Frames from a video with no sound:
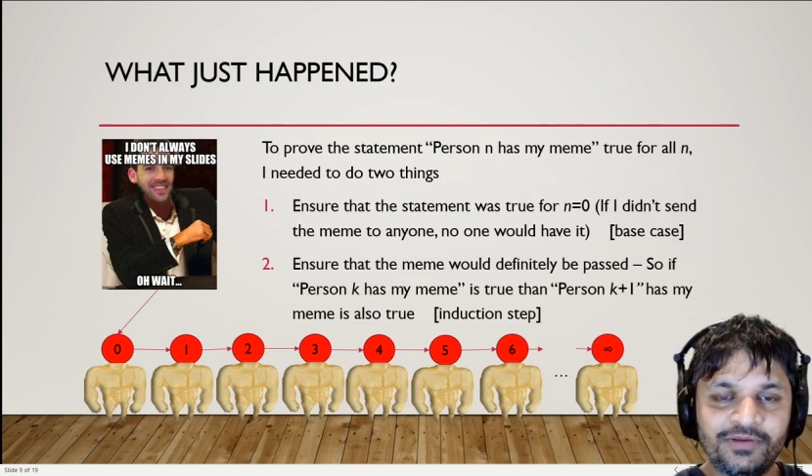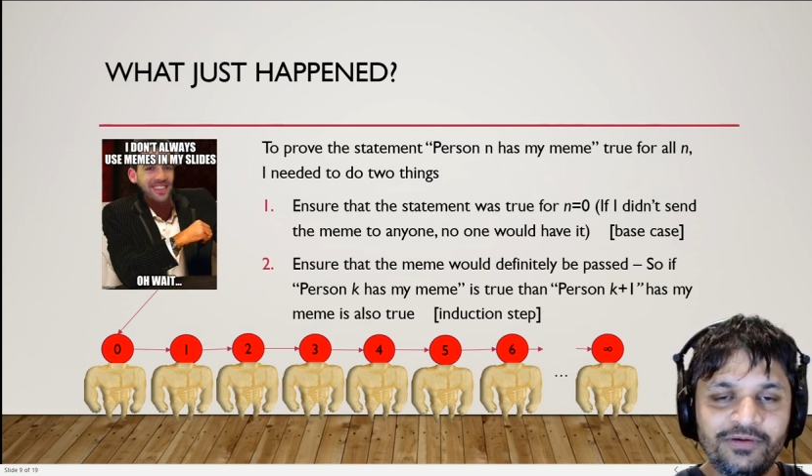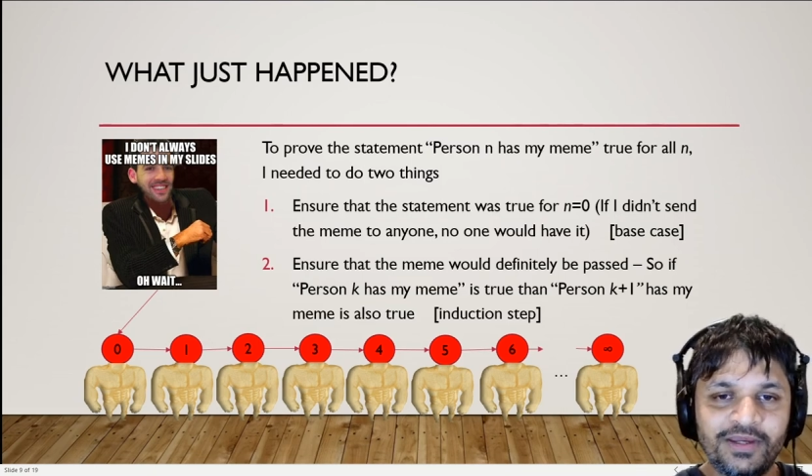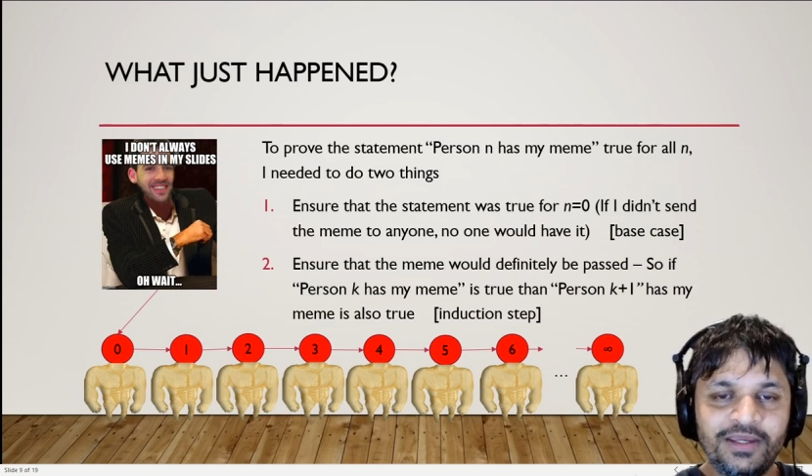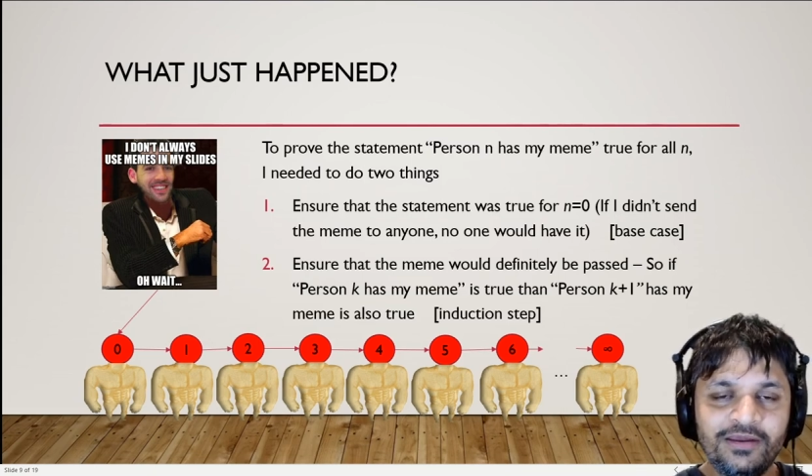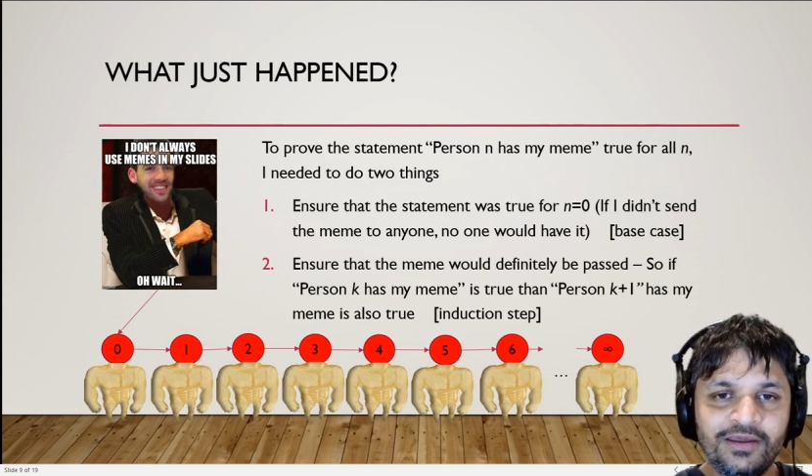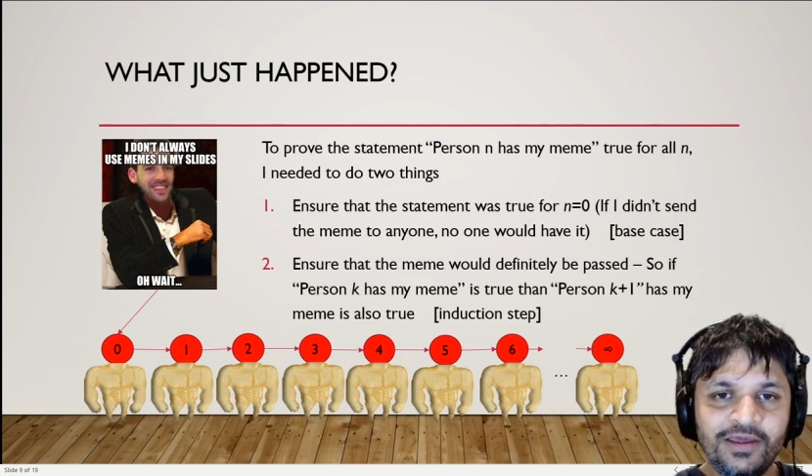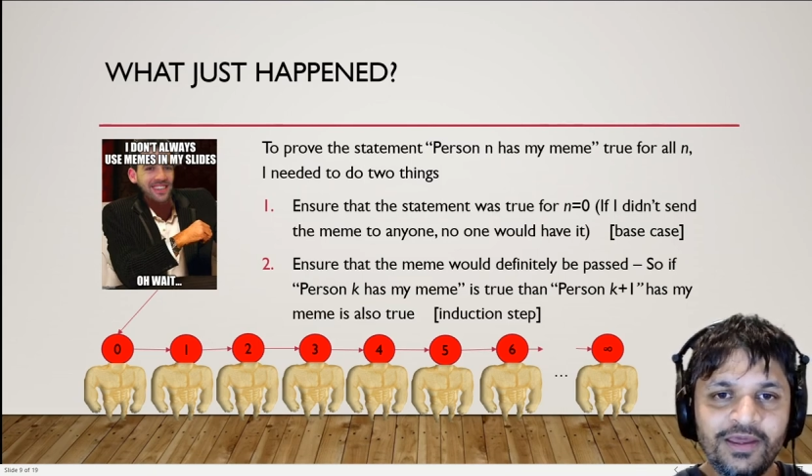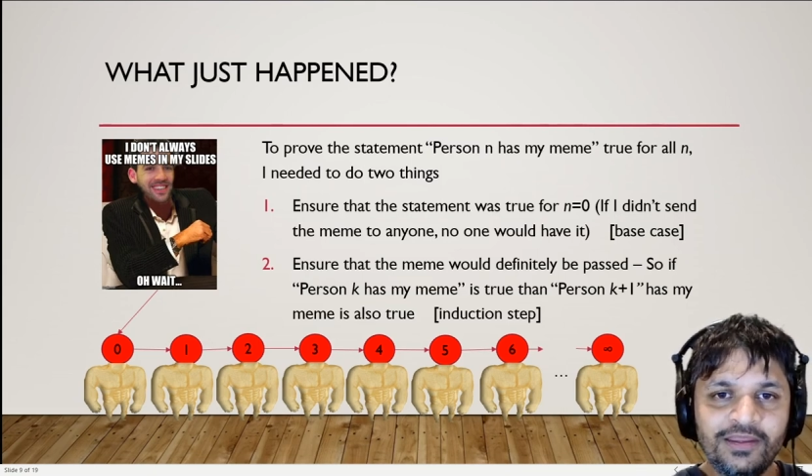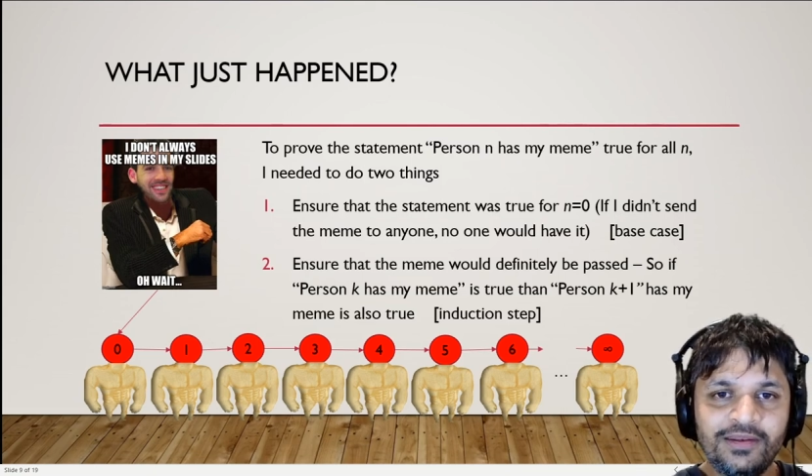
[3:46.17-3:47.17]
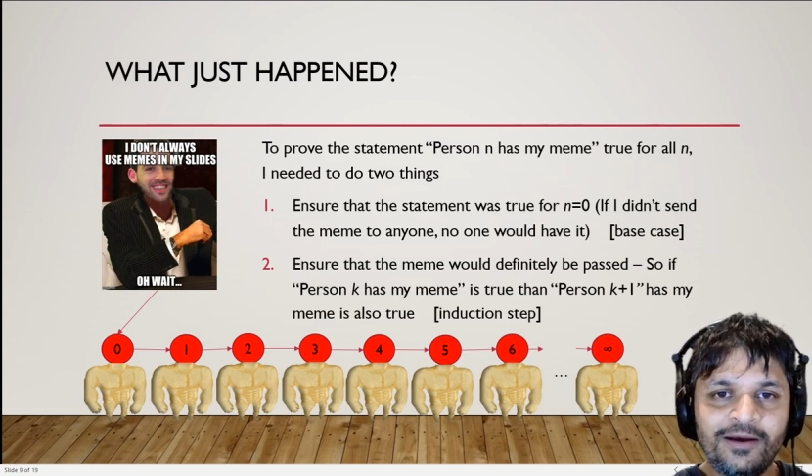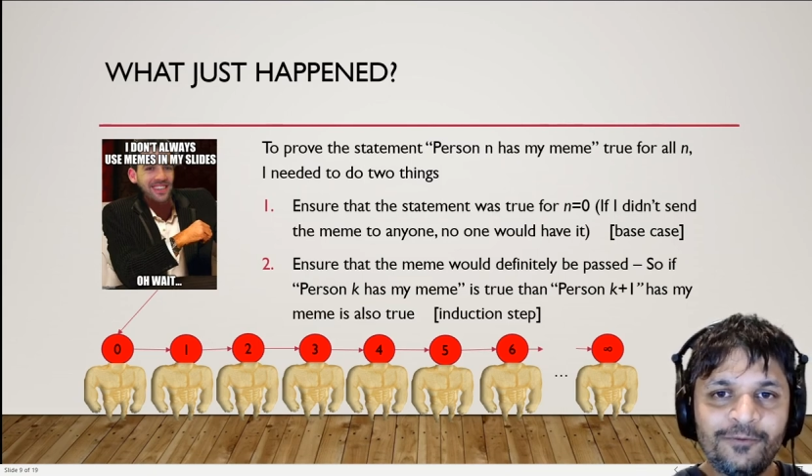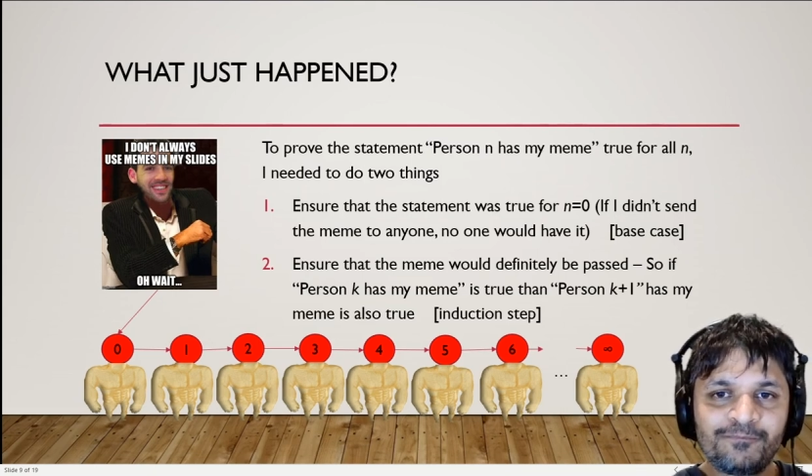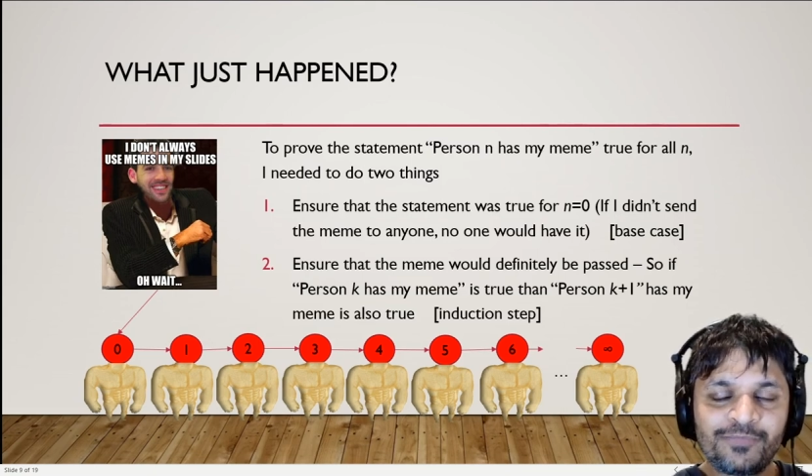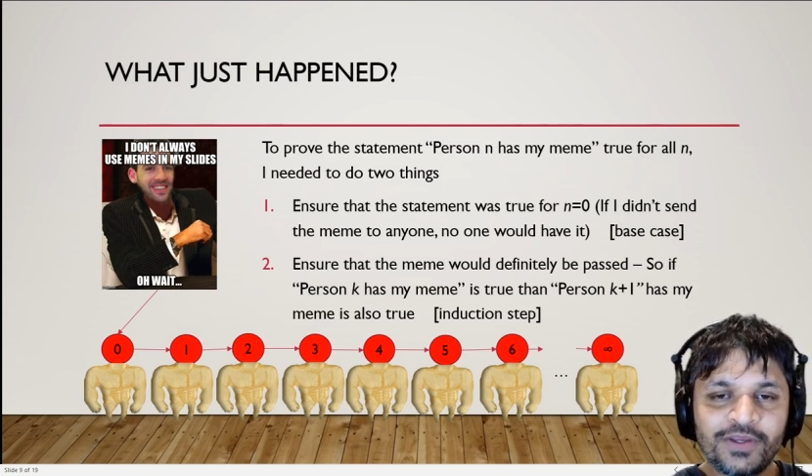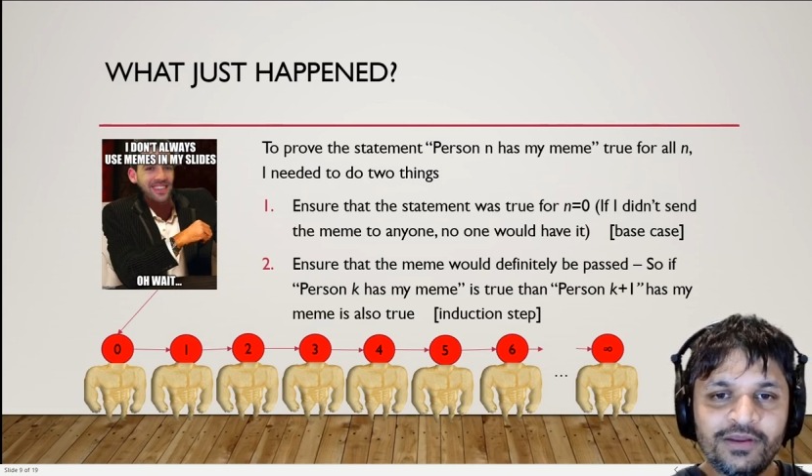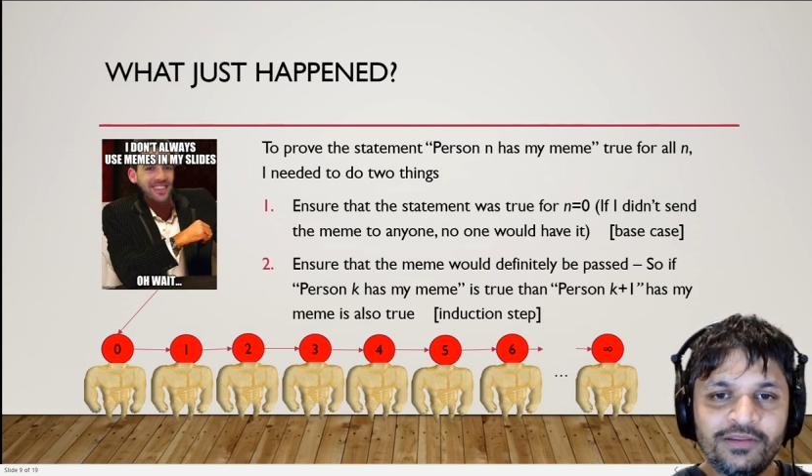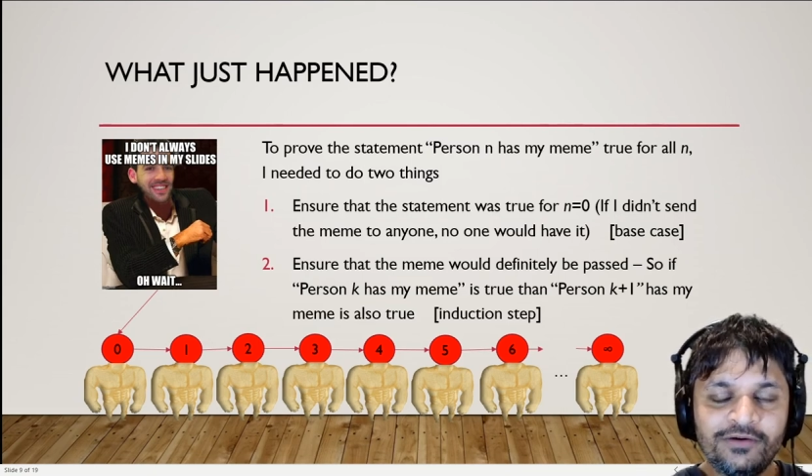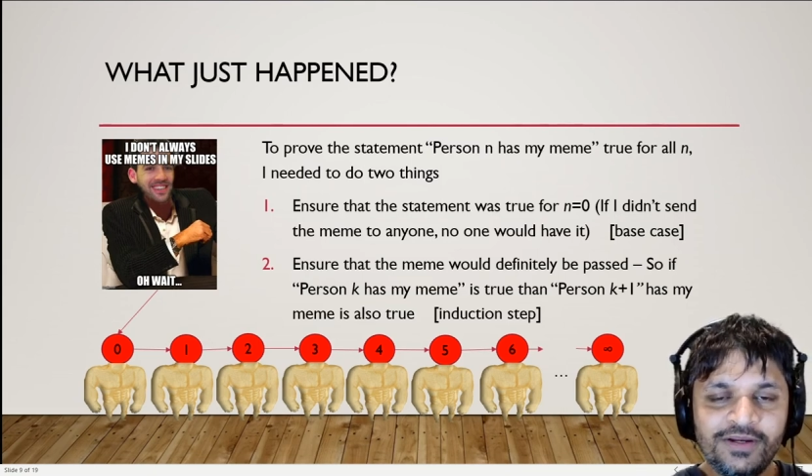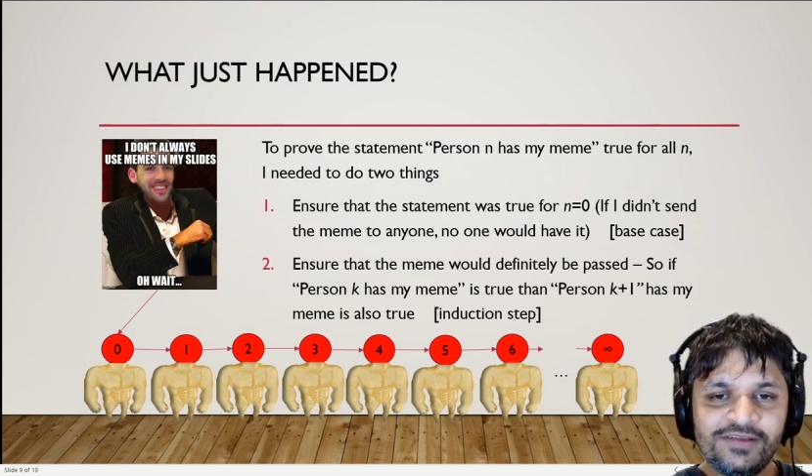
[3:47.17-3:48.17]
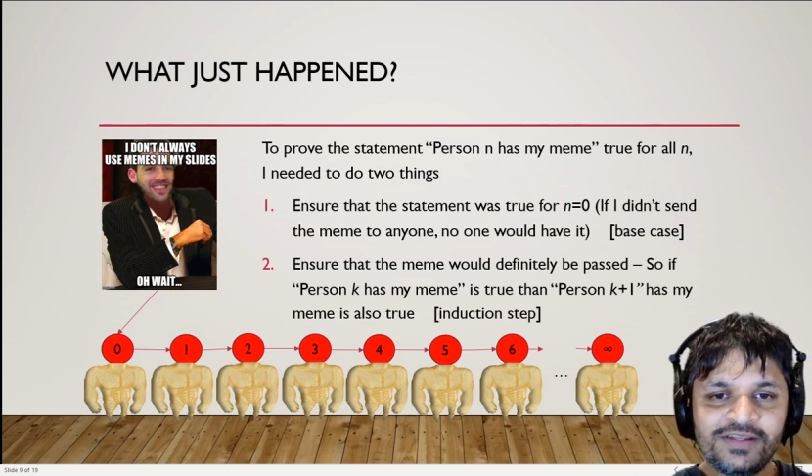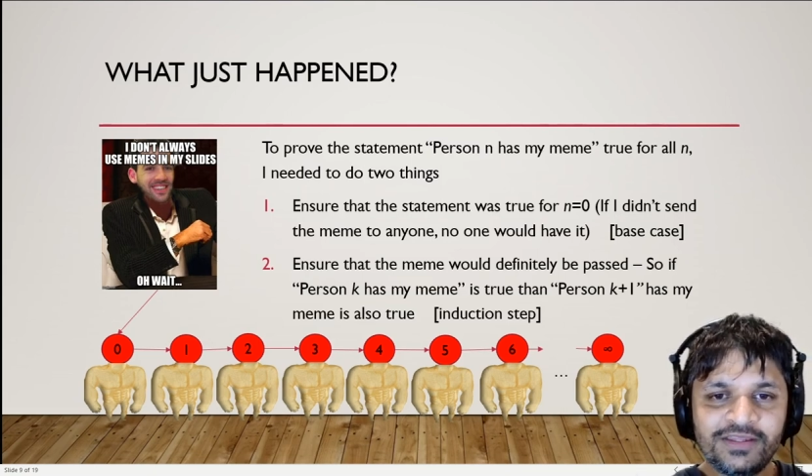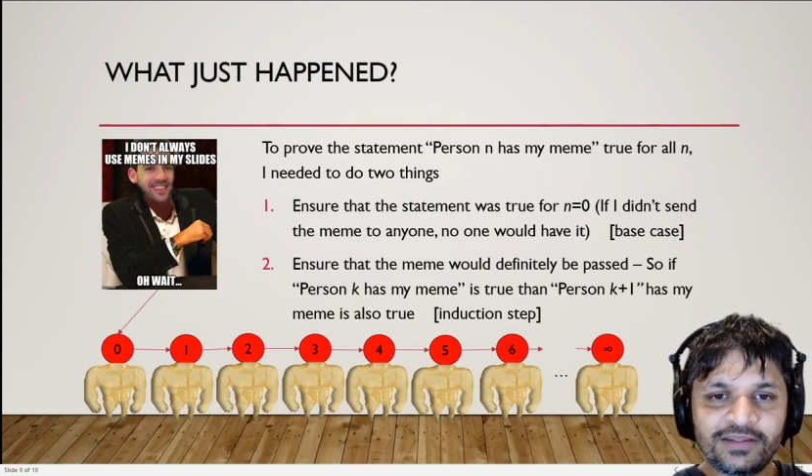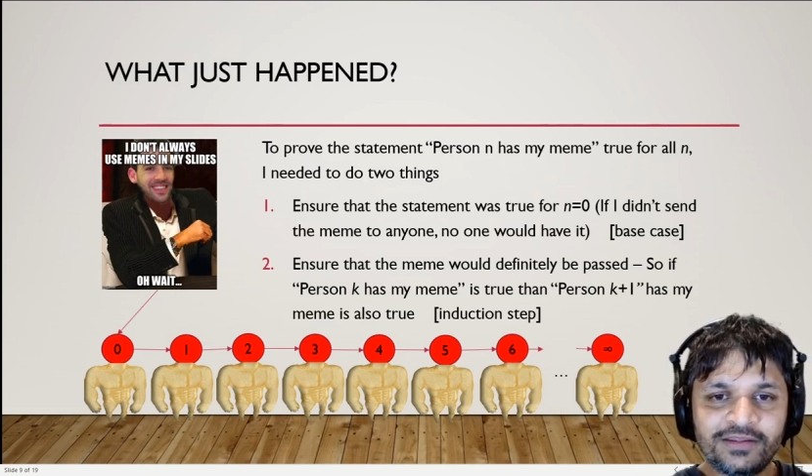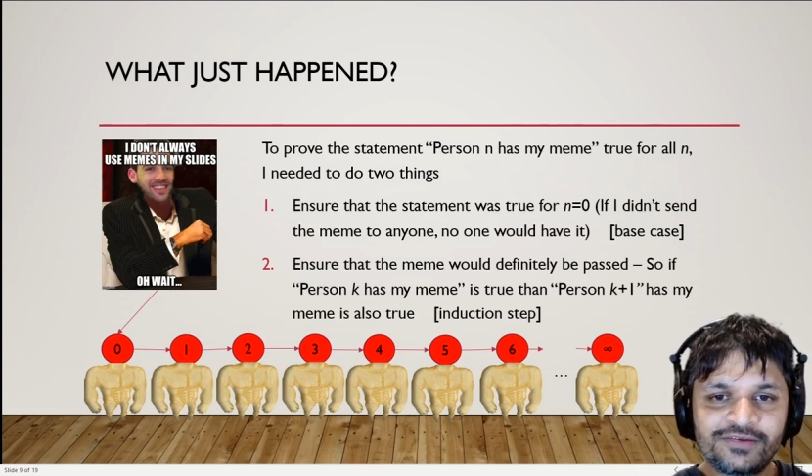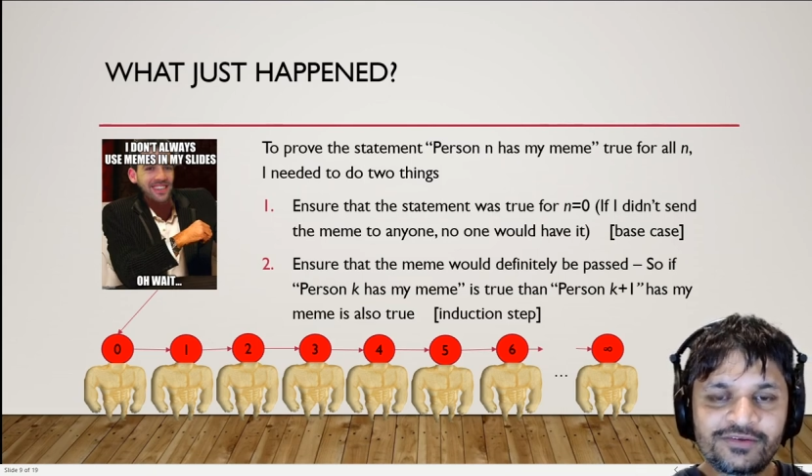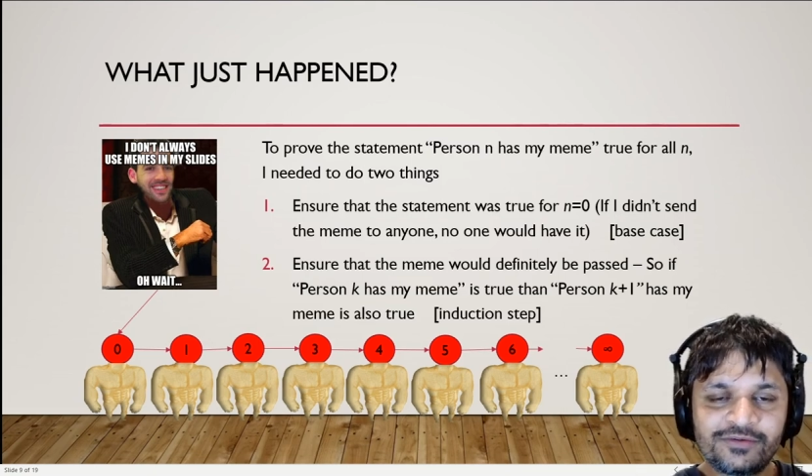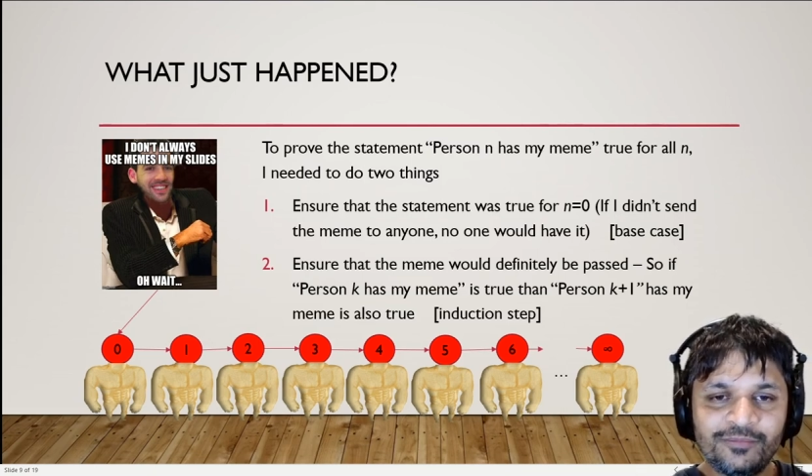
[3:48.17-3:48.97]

Okay? Now, the reason that this